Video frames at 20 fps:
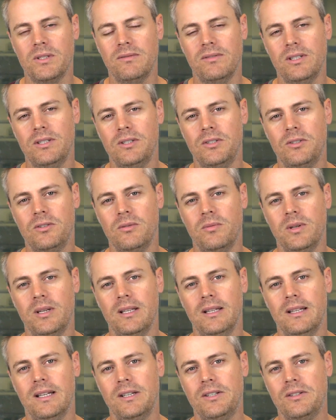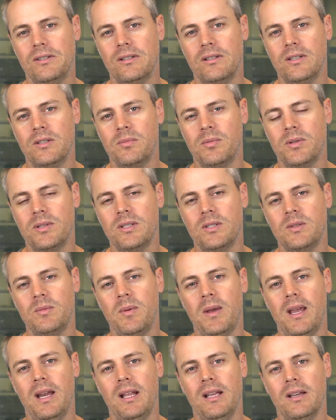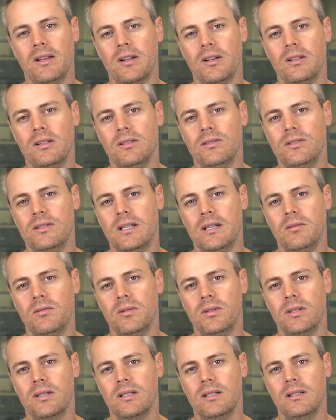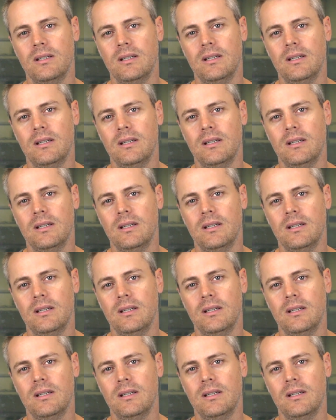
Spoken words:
of a distributed ledger as participating in a closed network,